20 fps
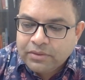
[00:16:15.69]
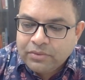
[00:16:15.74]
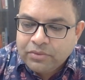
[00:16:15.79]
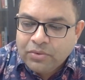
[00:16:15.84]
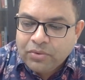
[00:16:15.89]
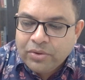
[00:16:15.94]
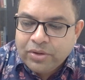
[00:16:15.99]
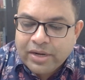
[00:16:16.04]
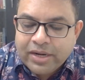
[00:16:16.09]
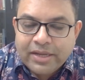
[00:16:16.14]

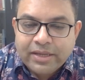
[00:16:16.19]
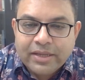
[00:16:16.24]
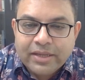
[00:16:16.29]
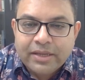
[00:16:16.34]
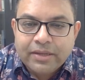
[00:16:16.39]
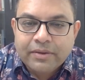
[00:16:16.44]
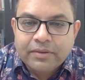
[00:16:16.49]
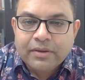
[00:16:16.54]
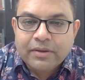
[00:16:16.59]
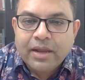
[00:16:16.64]
no
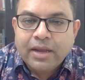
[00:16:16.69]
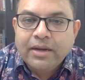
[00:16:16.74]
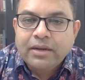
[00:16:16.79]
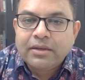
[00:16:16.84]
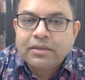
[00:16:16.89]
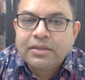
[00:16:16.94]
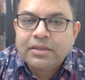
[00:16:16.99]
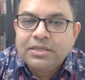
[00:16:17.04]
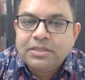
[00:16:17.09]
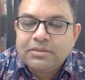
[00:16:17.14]
drinking,
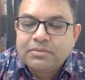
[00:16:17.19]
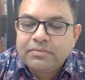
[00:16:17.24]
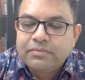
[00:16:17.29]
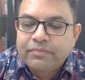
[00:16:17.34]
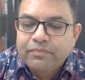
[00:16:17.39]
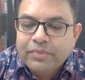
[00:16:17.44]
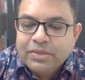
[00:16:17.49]
right? These